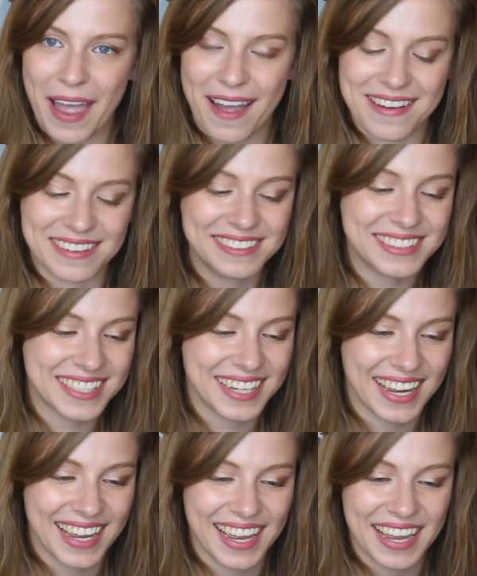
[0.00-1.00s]
Bound.
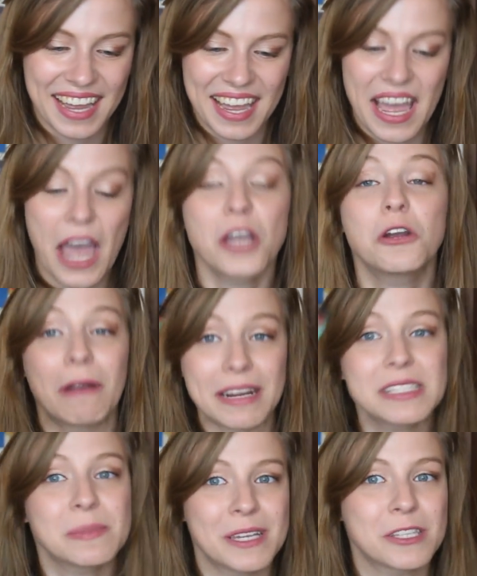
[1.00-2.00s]

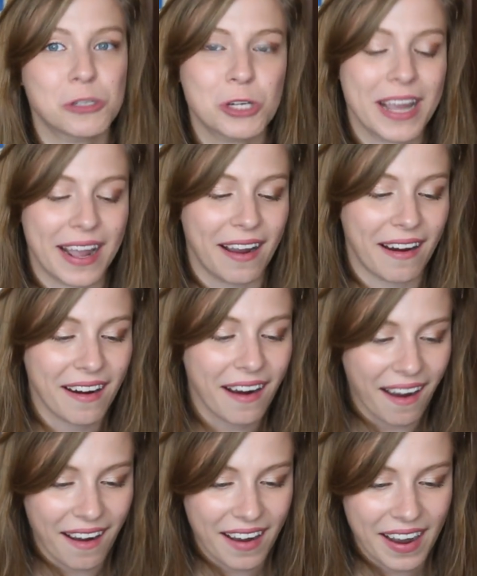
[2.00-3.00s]
Christmas Cheer.
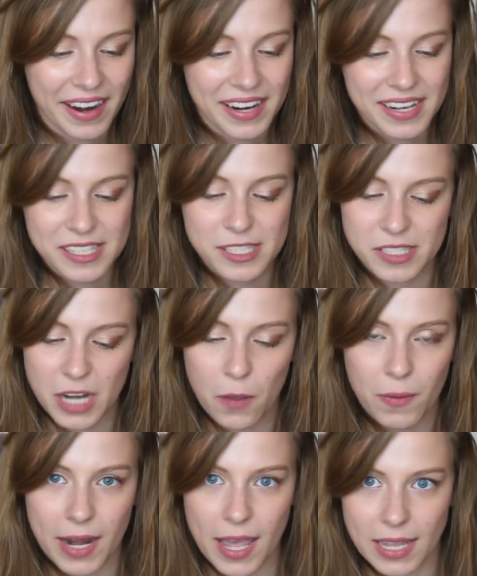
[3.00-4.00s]

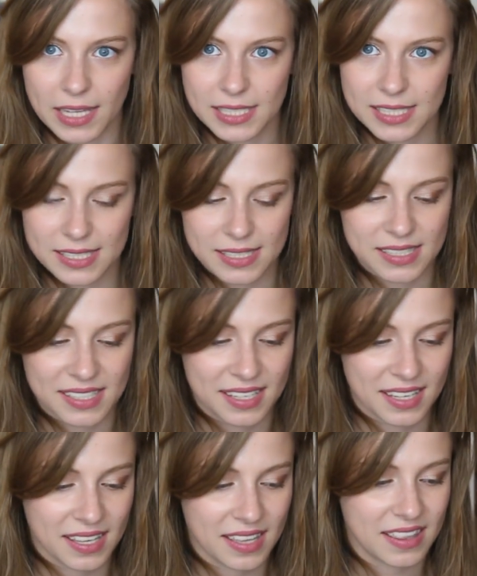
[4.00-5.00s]
Snow and Ice.
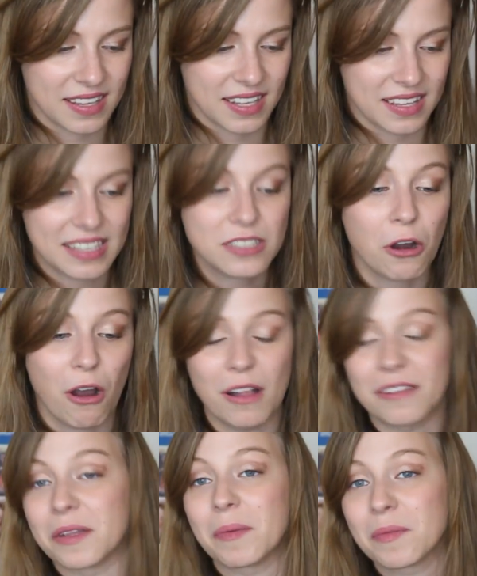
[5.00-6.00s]
These are
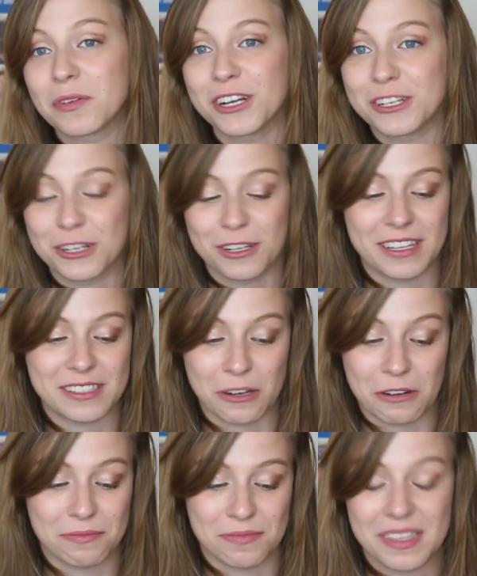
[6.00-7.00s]
all of them. I'm pretty sure
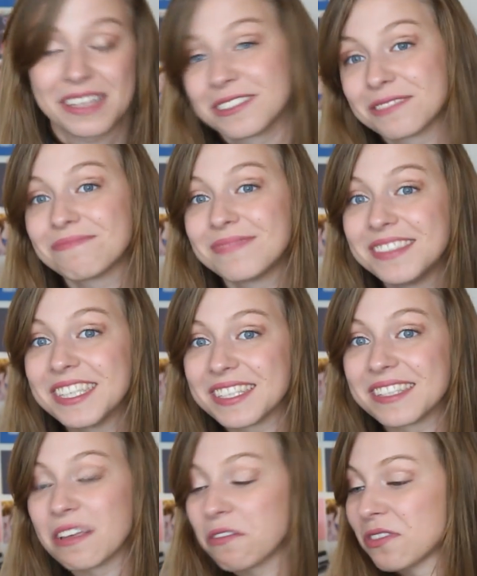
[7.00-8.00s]

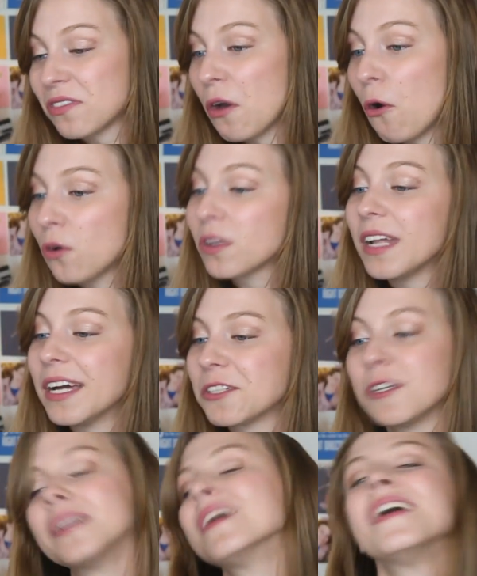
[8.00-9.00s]
this is the whole
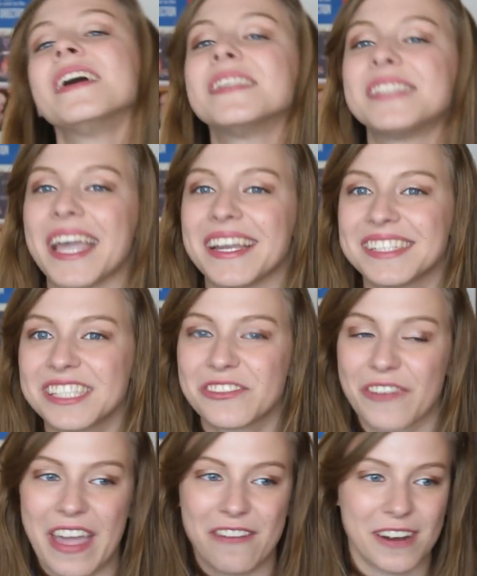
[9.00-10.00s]
collection.
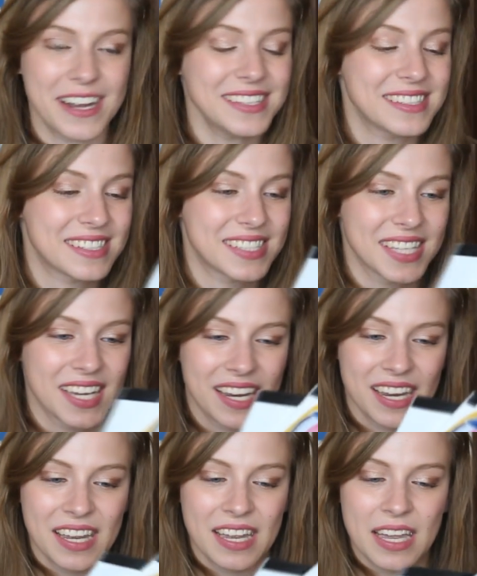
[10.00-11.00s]
Santa's Favorites.
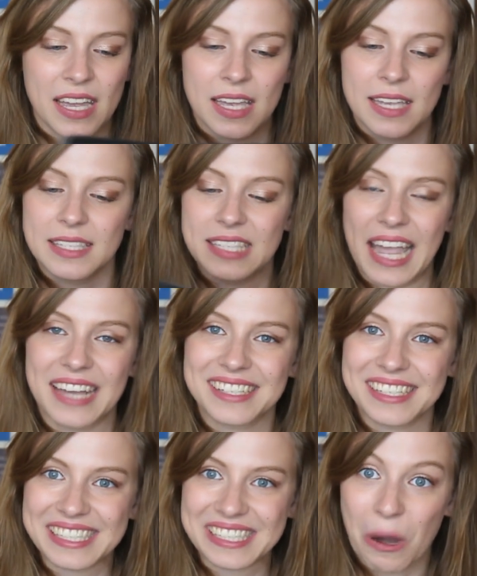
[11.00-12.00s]

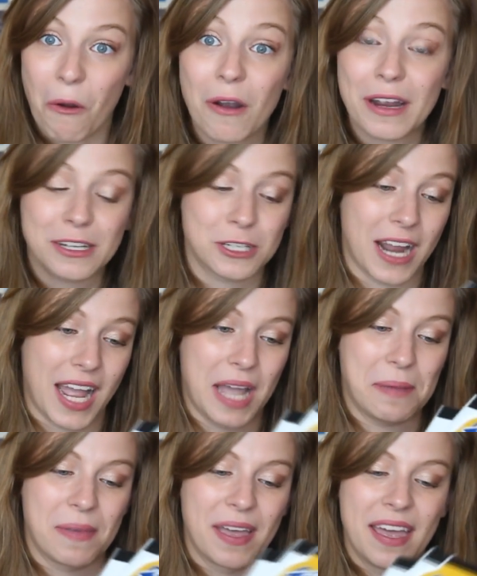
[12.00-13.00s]
Santa's Toy
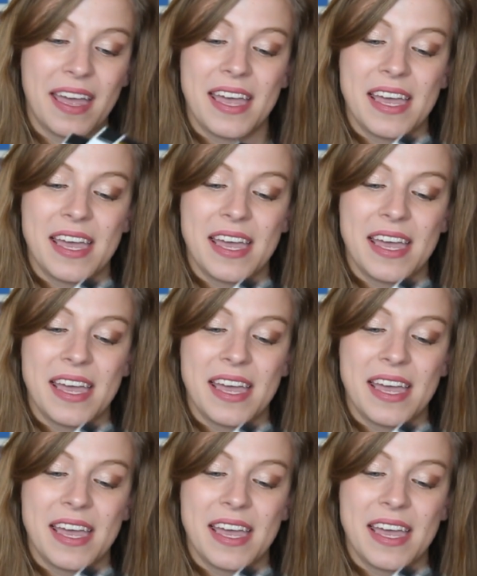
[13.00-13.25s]
Shop.